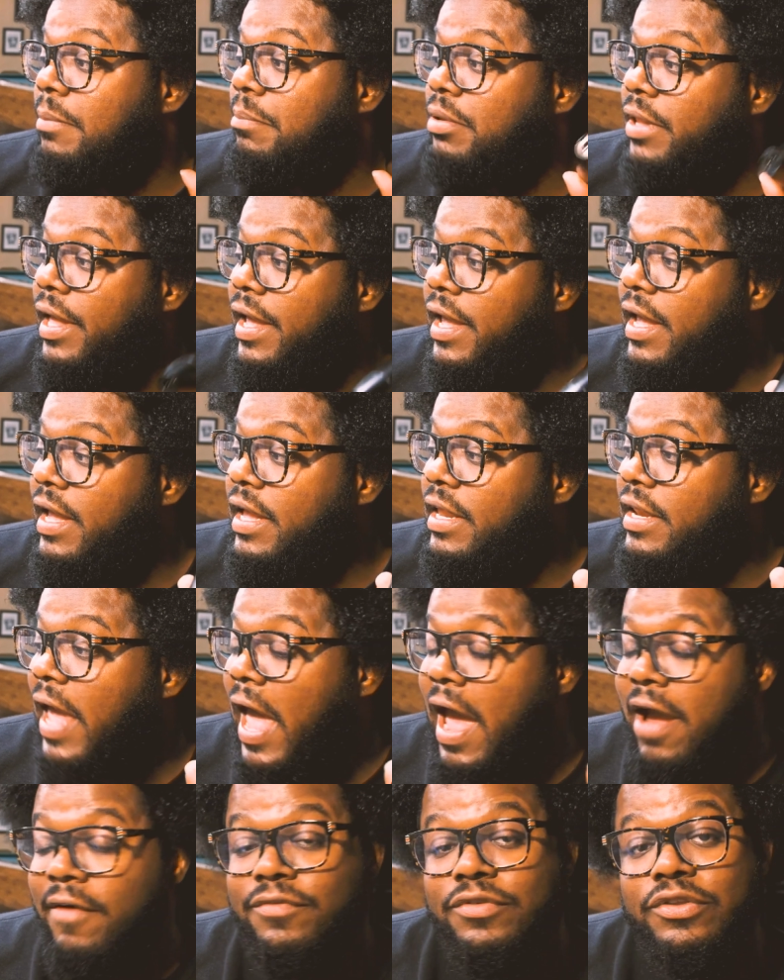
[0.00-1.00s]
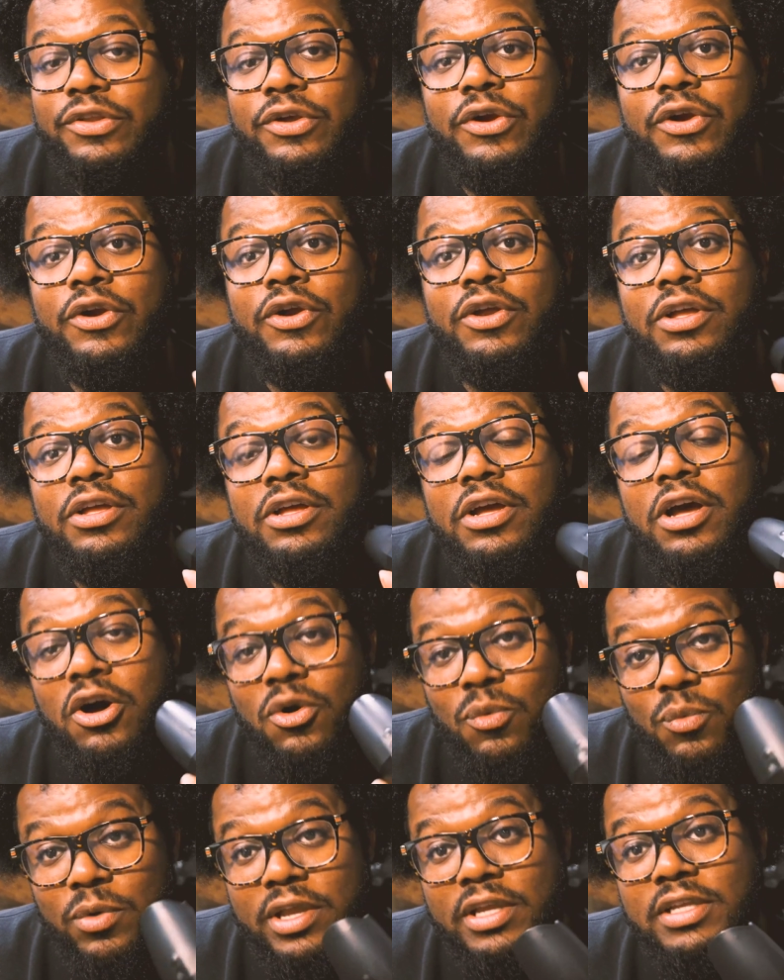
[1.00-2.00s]
blade, after a
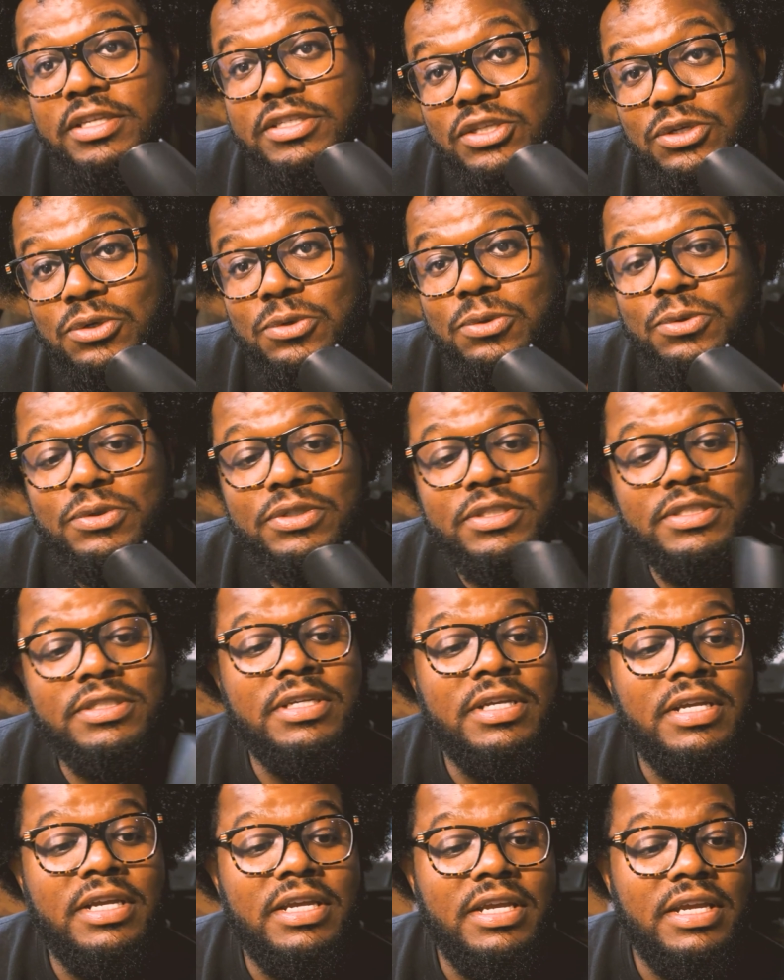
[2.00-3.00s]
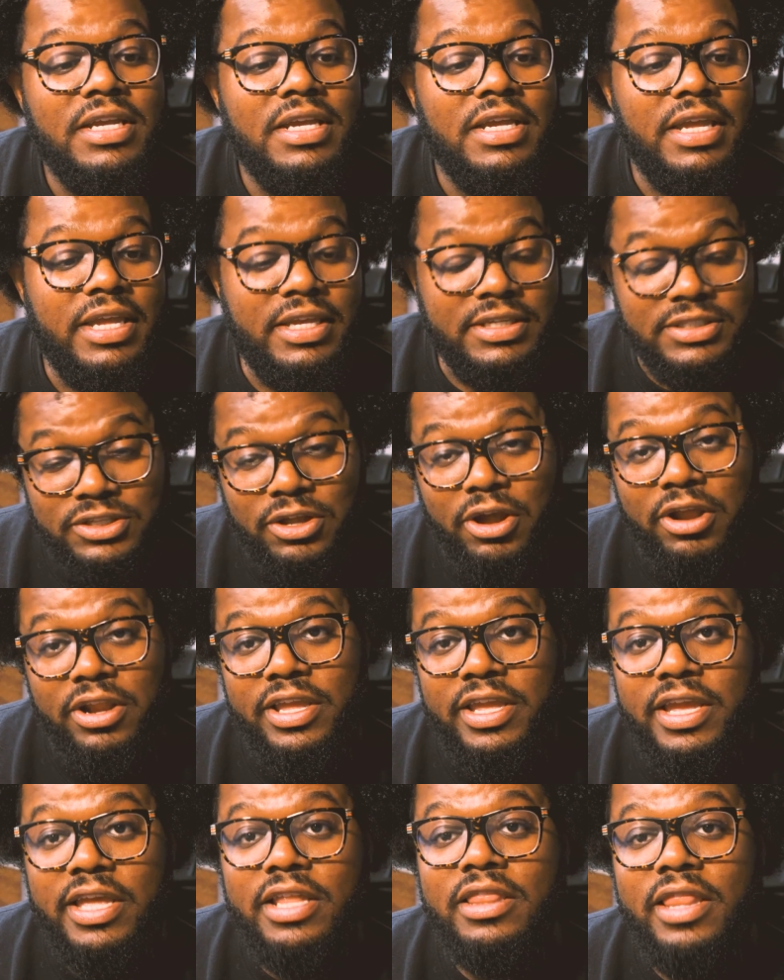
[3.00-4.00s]
week's use, it
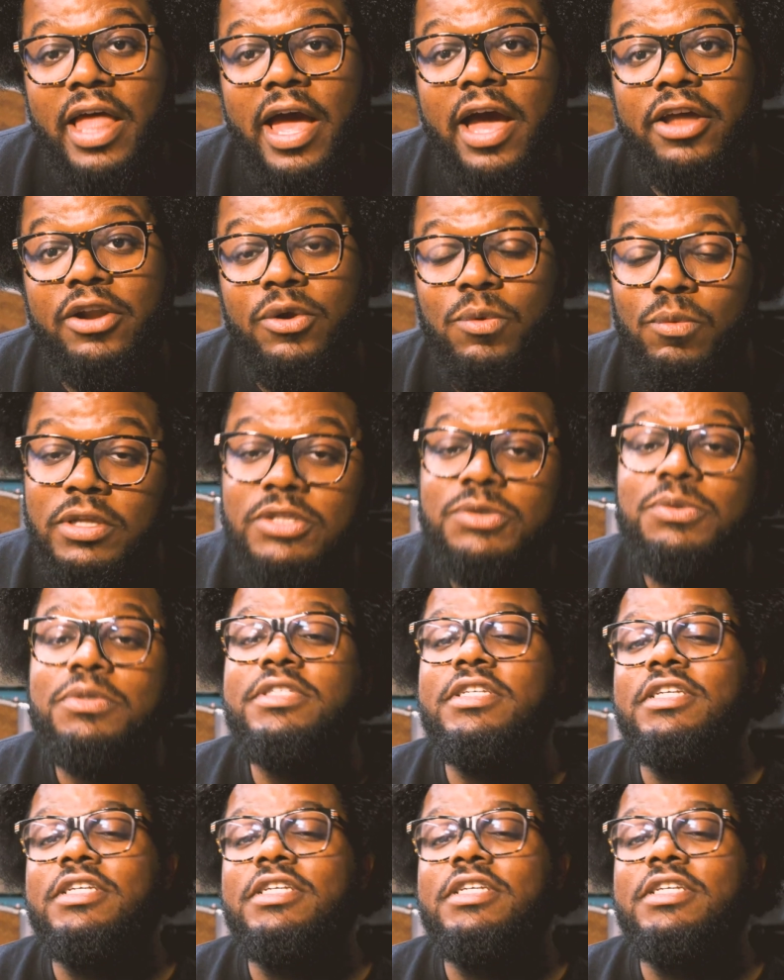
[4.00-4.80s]
started getting louder, which was